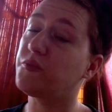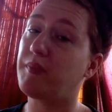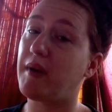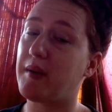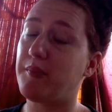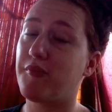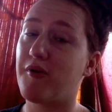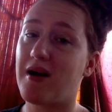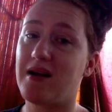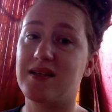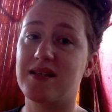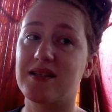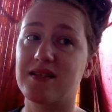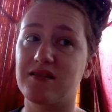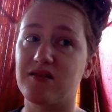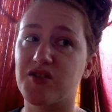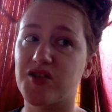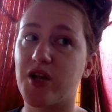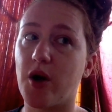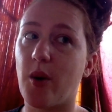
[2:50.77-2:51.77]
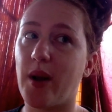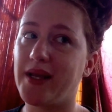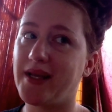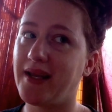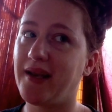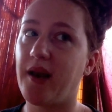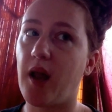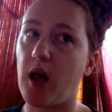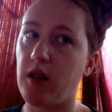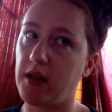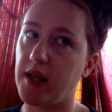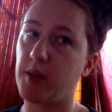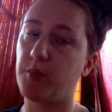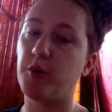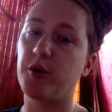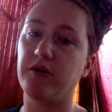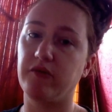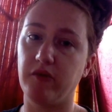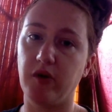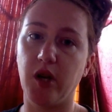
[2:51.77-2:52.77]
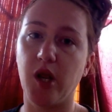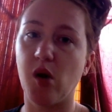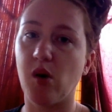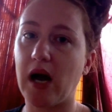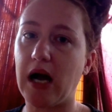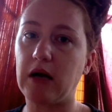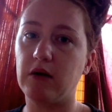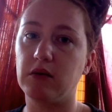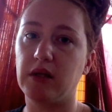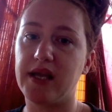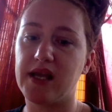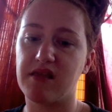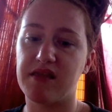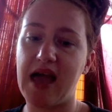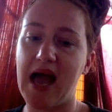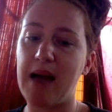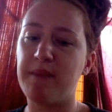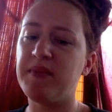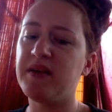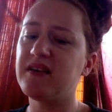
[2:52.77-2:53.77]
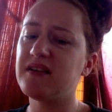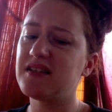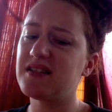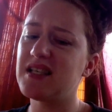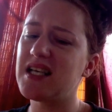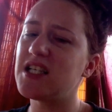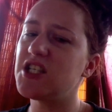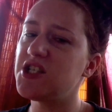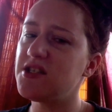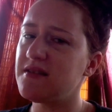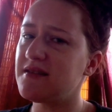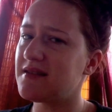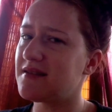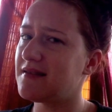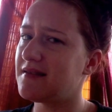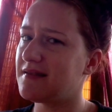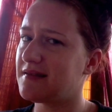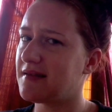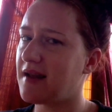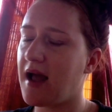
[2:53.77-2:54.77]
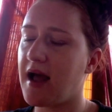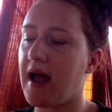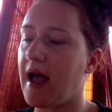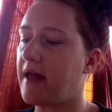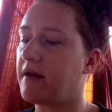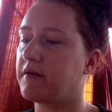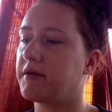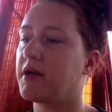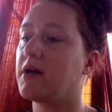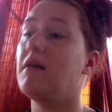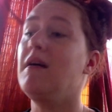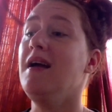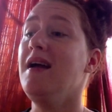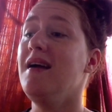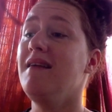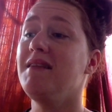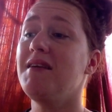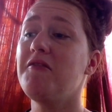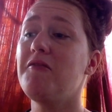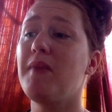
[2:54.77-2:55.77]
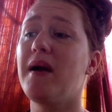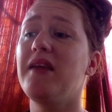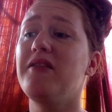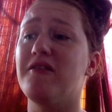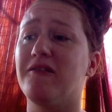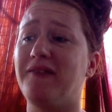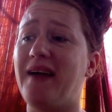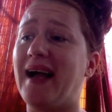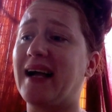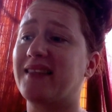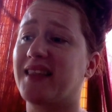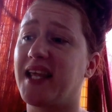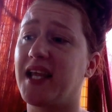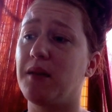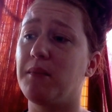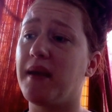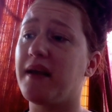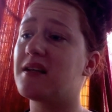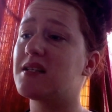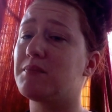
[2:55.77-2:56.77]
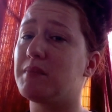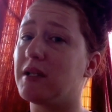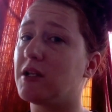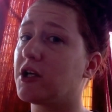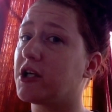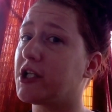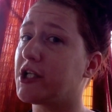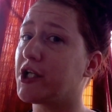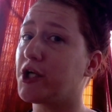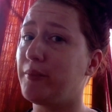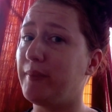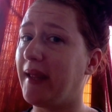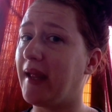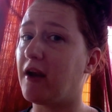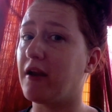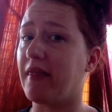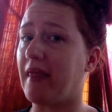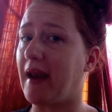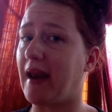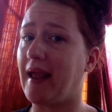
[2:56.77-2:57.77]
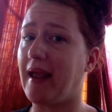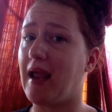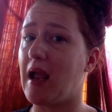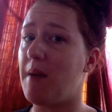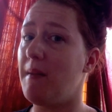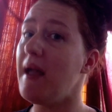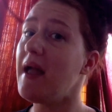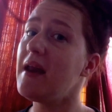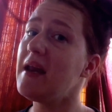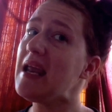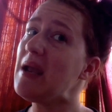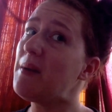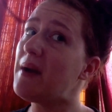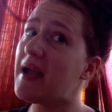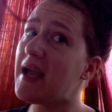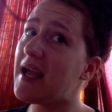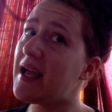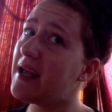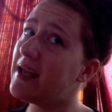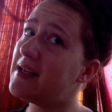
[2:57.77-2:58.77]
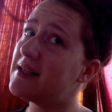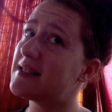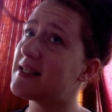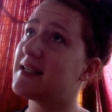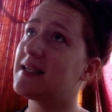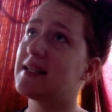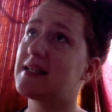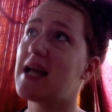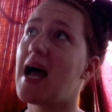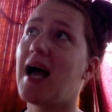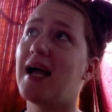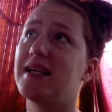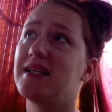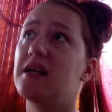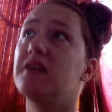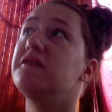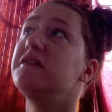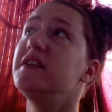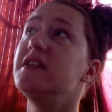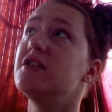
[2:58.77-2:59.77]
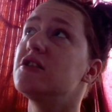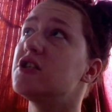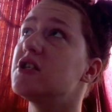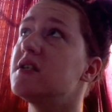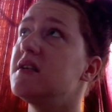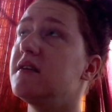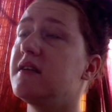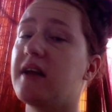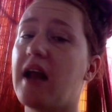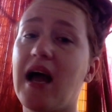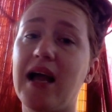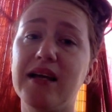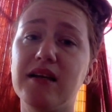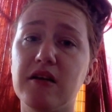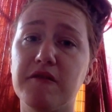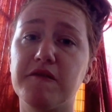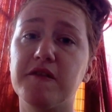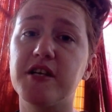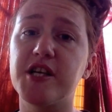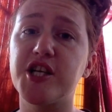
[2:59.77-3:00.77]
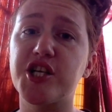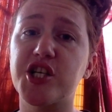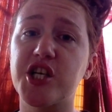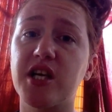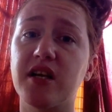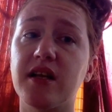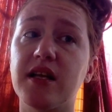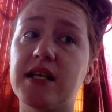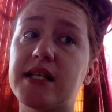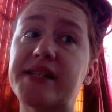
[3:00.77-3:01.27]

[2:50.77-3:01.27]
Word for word: my breasts, and so I cannot like put a video out like that because that just is not. I don't know. Never mind the fact that it makes me look a little bigger than I am, anyways, and it's high definition, and high definition is